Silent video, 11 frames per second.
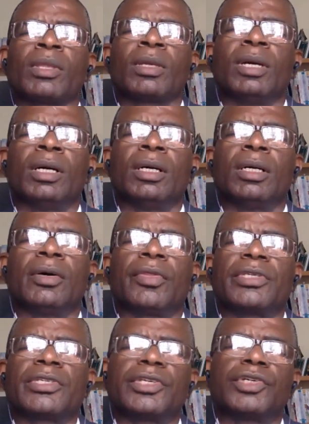
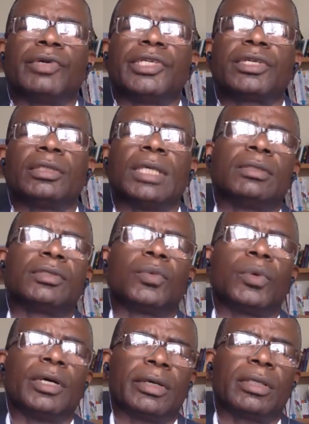the situation around the
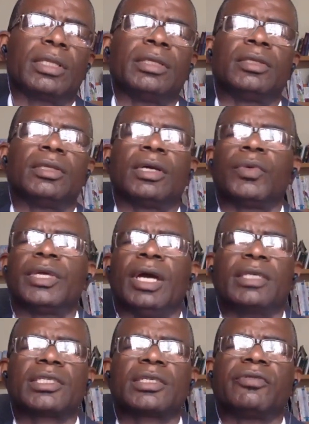world, and we
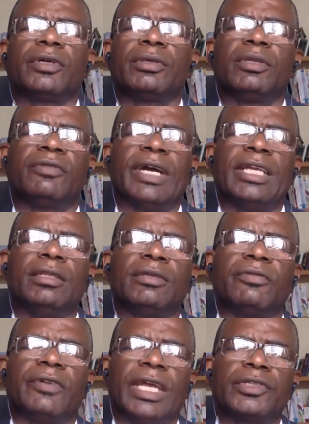ask for your divine
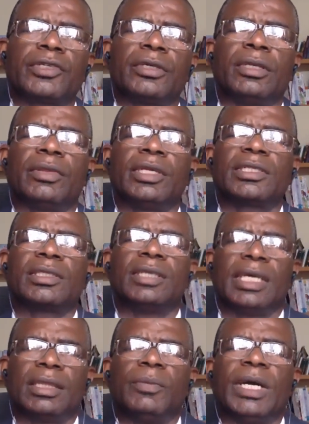intervention in this
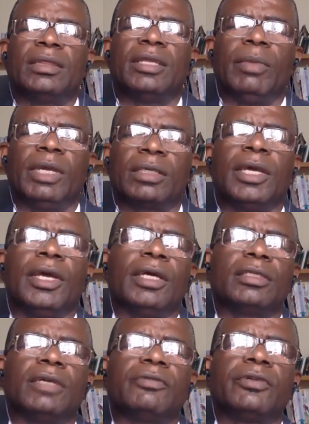deadly pandemic.
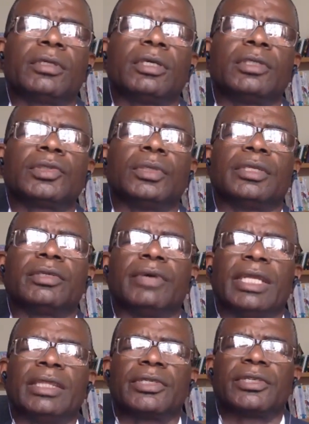Take full control and
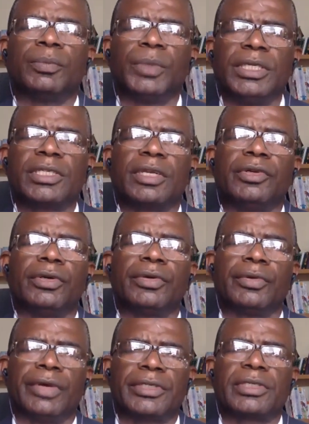grant us your peace and your
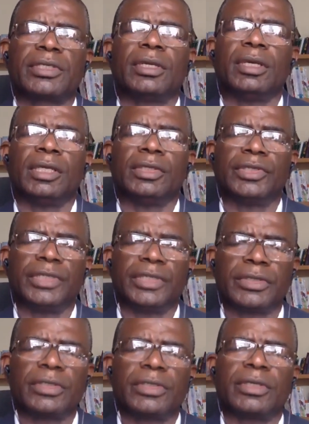grace. In
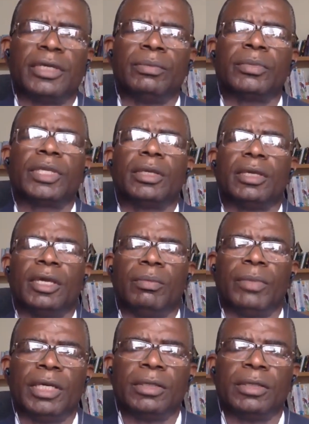Jesus' name, amen.